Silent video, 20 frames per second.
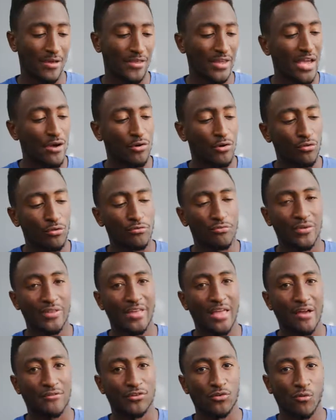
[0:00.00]
I think I would only really
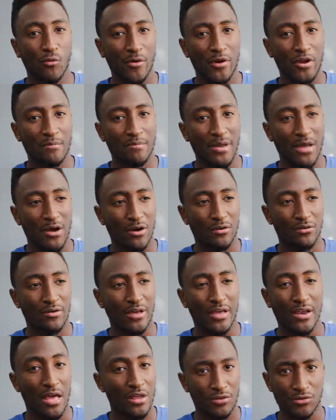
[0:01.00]
have to worry about,
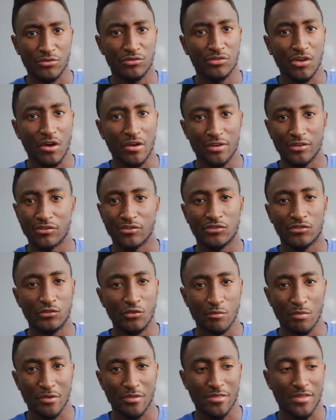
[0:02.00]
and you saw it, it's
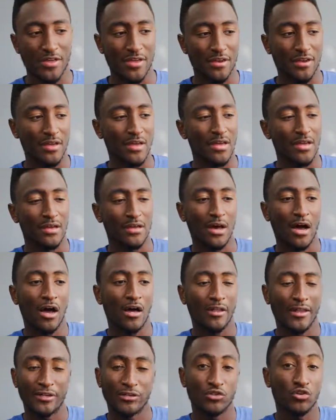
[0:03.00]
super thin,
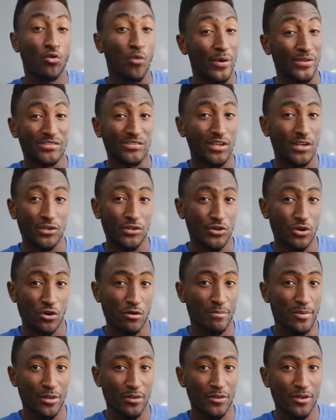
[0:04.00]
like twisting
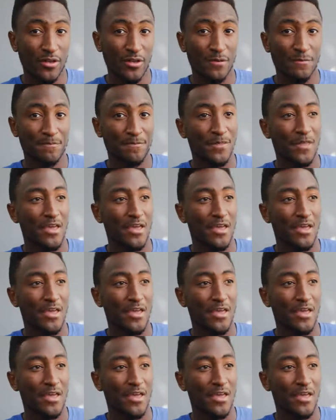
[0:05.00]
durability.